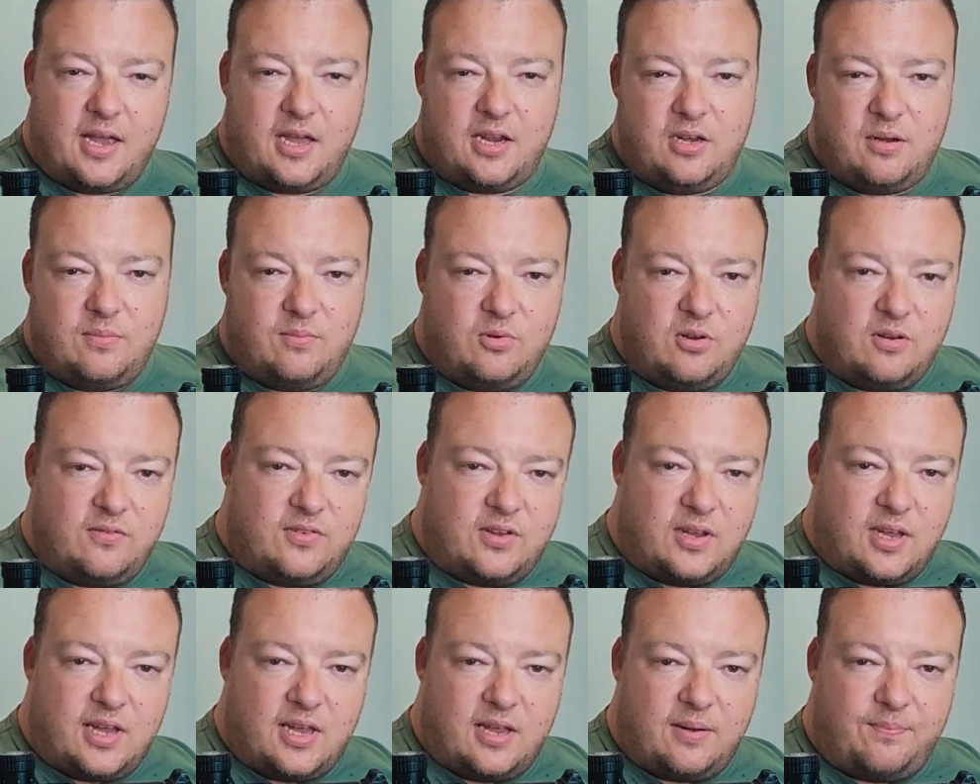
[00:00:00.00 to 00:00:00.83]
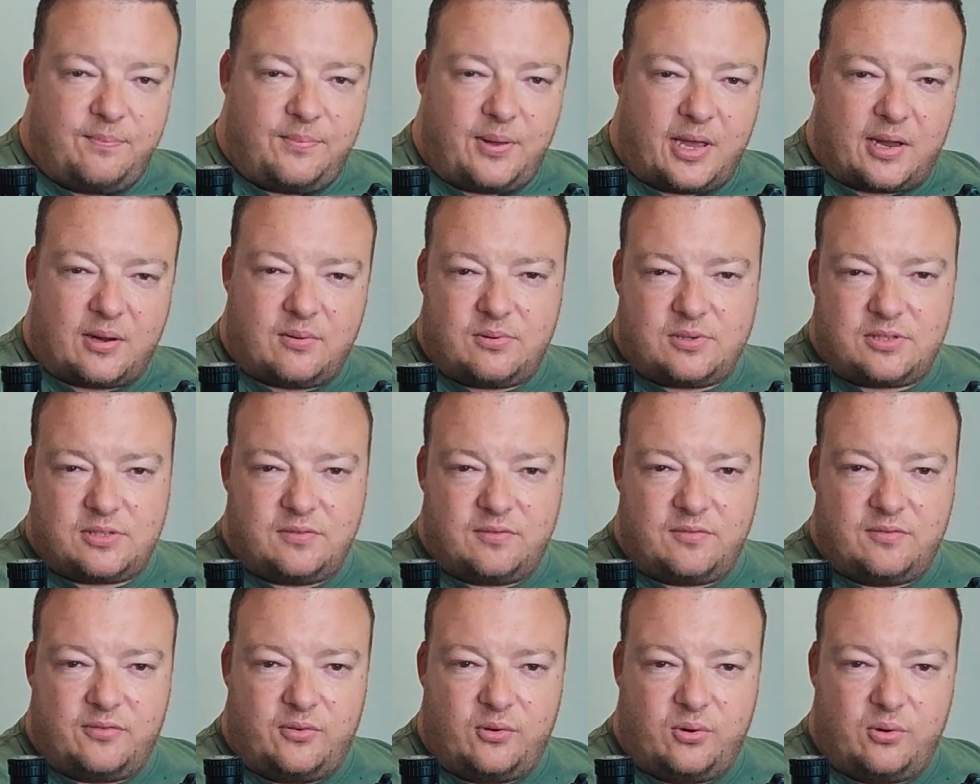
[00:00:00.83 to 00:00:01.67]
and you move your head
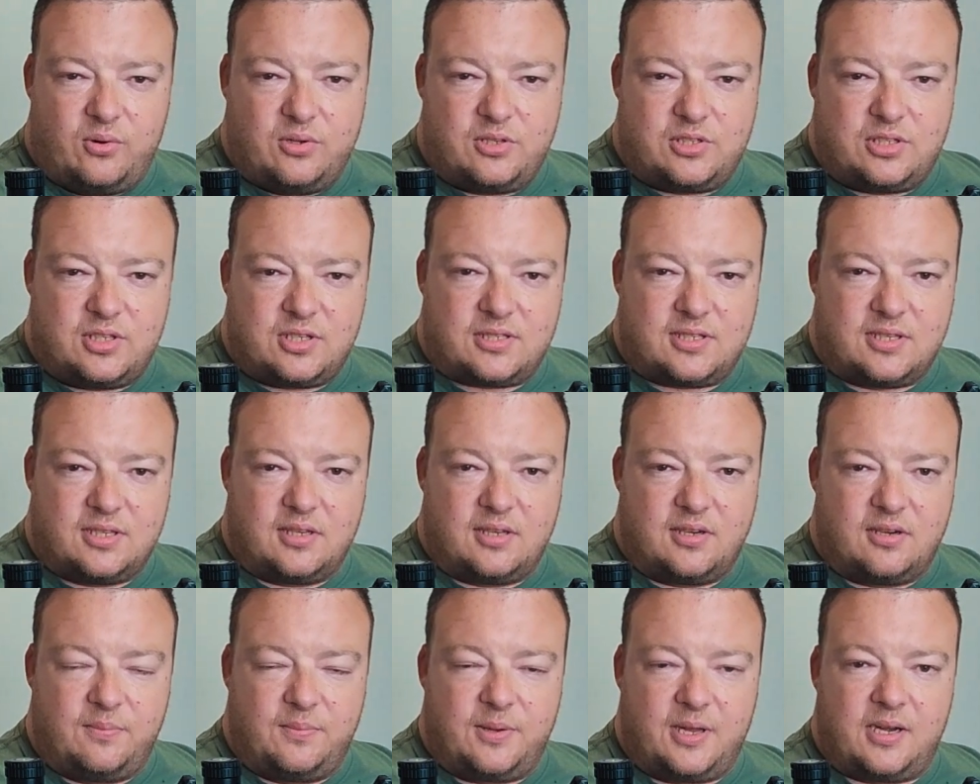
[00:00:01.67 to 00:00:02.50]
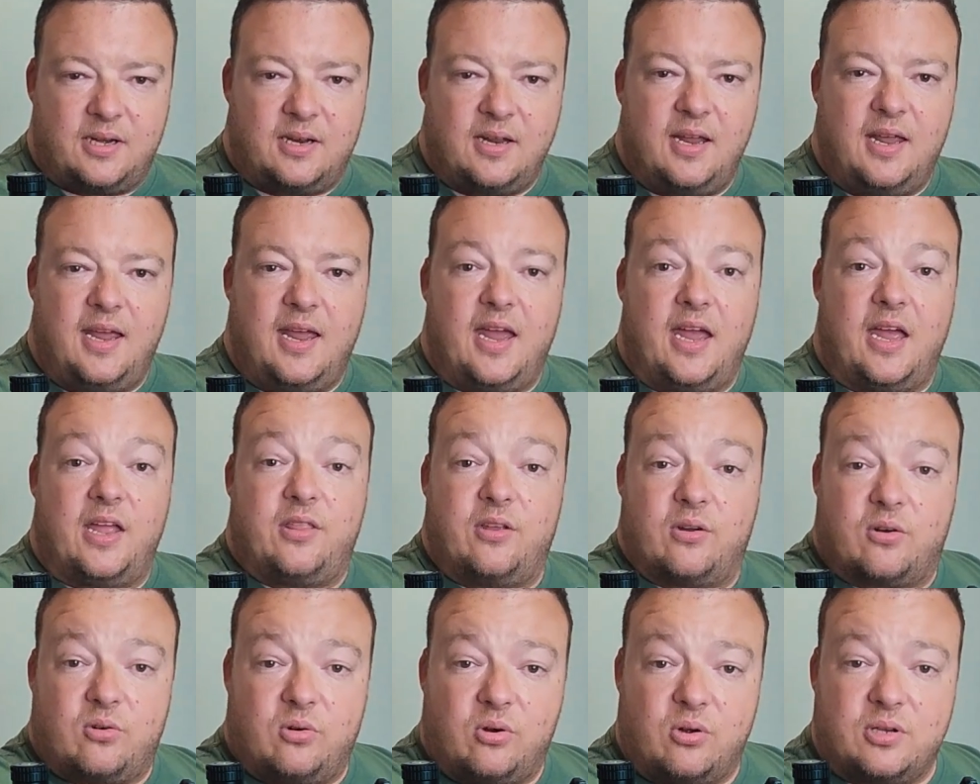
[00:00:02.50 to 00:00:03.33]
backwards and forwards just a little bit
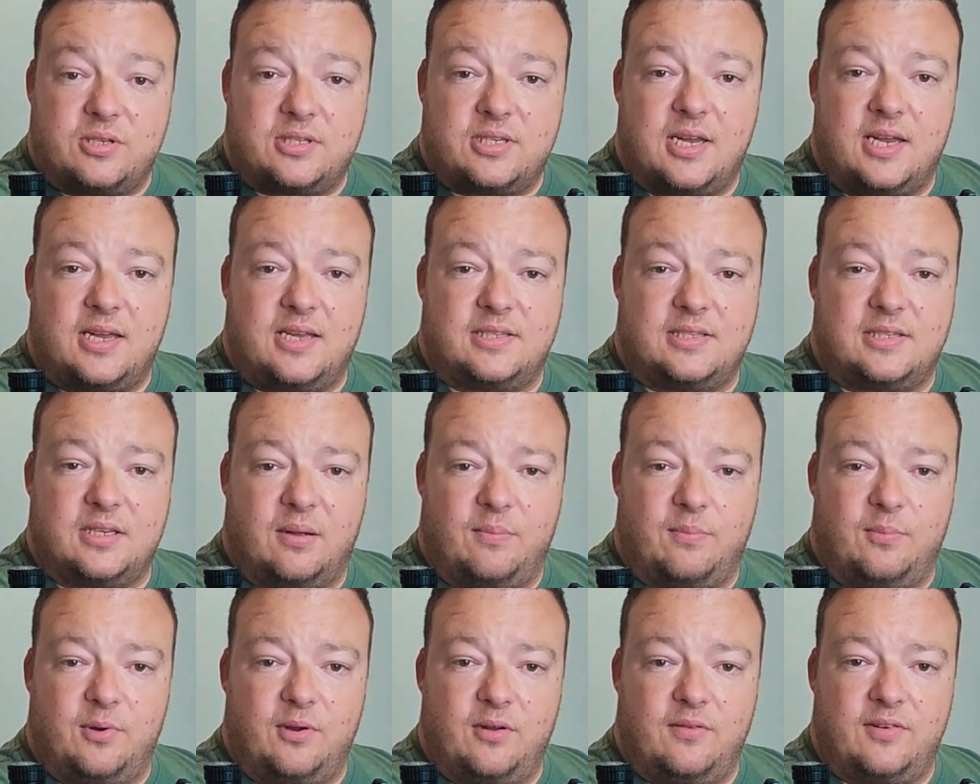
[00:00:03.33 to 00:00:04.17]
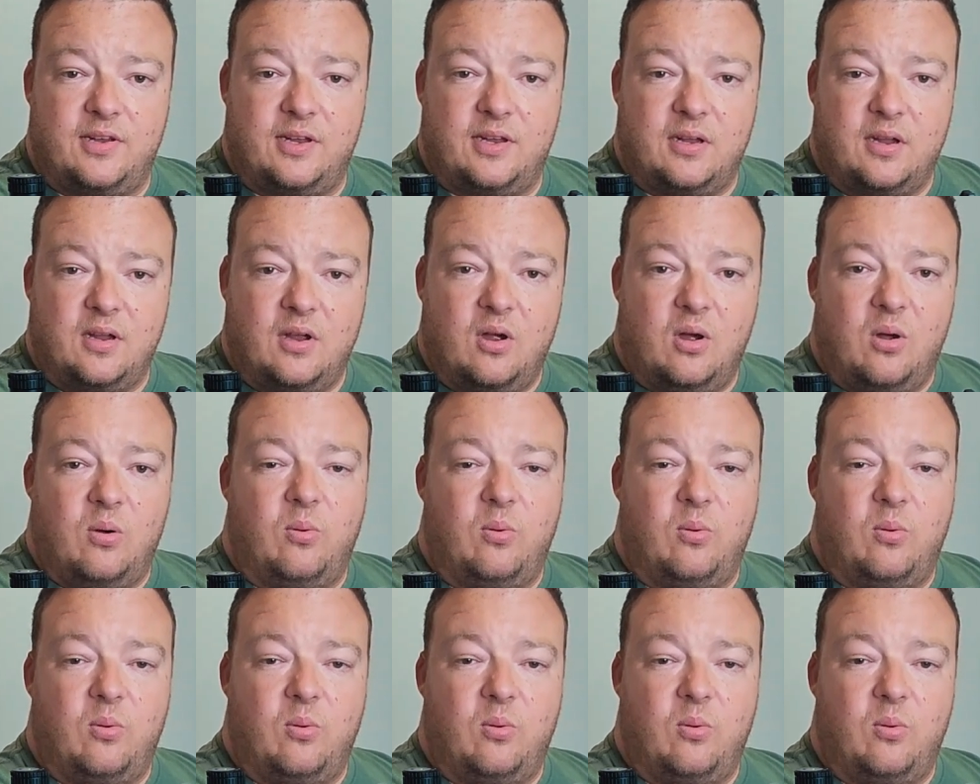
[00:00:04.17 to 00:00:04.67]
and the crosshairs are moving,